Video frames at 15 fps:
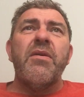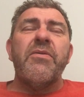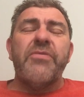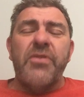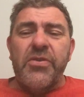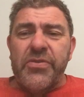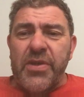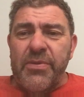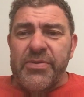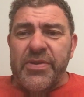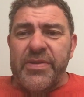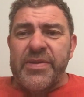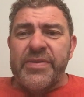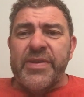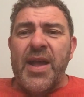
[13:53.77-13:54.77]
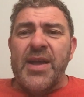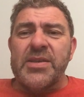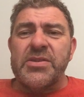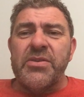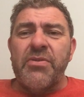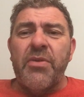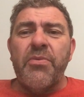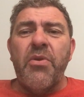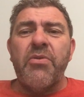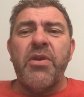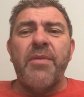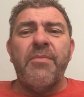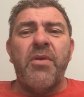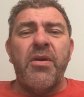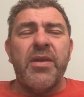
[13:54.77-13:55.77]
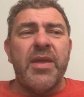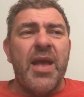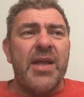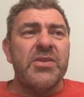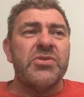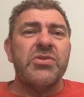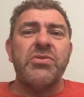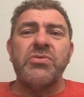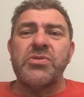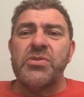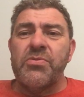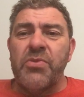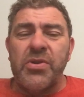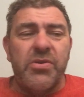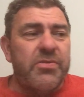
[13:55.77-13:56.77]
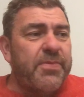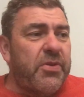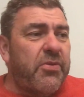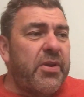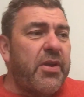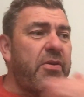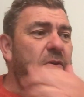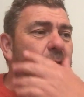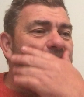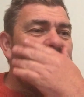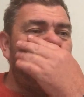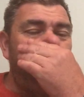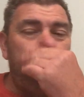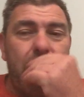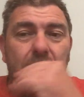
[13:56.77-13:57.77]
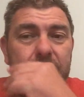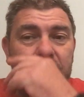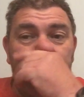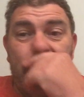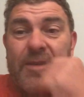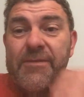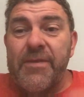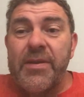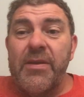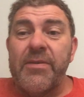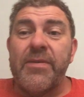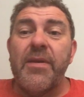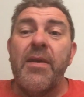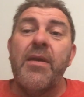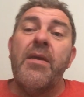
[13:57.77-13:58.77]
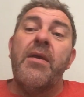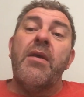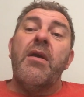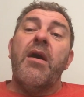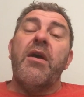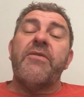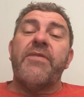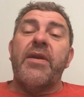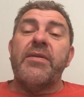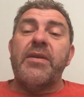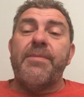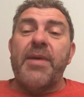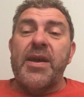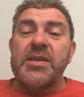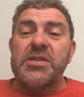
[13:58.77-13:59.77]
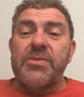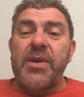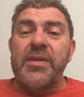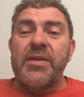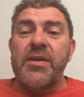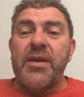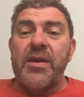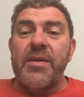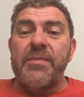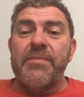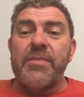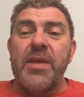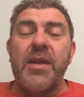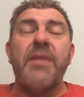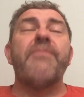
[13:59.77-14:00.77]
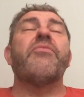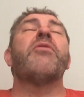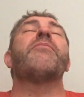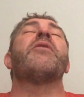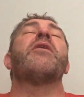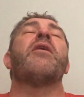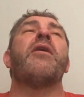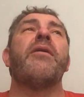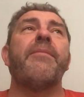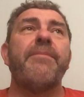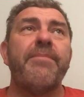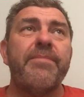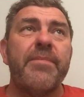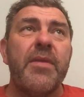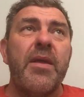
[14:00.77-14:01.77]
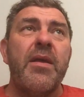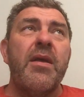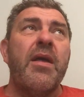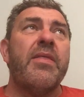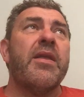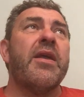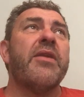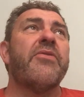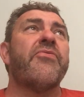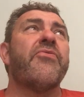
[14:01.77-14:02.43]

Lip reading: Thursday was a disaster. I woke up my cat Zeus, the one who's been on here quite a few times on these videos. I found he passed away in the night, and it broke my heart. And then I had a